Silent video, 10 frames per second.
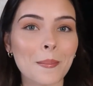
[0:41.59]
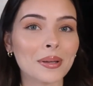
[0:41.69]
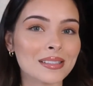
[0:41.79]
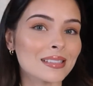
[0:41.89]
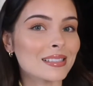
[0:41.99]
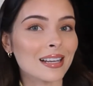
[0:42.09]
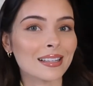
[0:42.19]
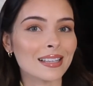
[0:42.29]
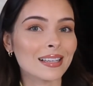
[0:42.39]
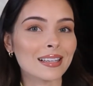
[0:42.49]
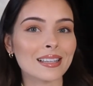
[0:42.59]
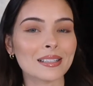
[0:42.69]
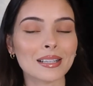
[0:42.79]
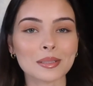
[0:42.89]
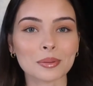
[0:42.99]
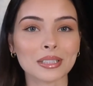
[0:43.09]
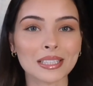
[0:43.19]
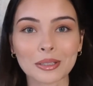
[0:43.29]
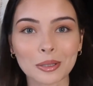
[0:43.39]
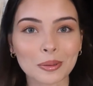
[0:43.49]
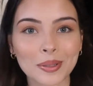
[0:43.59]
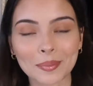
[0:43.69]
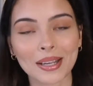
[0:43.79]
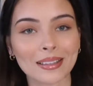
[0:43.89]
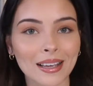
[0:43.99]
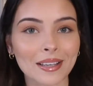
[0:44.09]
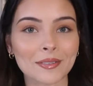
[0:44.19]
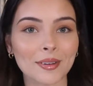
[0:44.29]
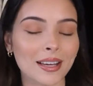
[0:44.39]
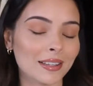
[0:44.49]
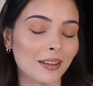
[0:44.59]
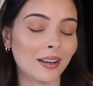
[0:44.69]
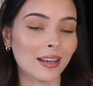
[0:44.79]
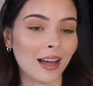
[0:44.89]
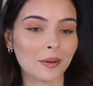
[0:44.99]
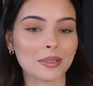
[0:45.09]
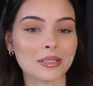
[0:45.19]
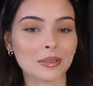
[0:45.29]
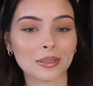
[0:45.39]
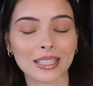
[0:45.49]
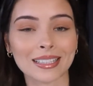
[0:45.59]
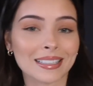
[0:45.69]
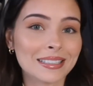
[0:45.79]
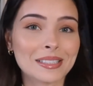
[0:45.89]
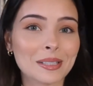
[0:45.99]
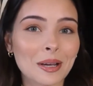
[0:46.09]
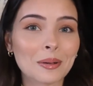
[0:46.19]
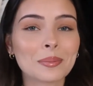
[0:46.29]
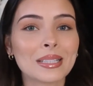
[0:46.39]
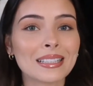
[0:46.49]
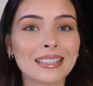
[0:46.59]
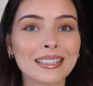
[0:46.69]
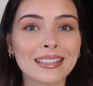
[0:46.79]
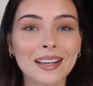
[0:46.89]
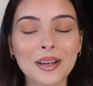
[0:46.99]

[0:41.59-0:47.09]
But since nothing is really new in my life, I thought I would do like a get to know me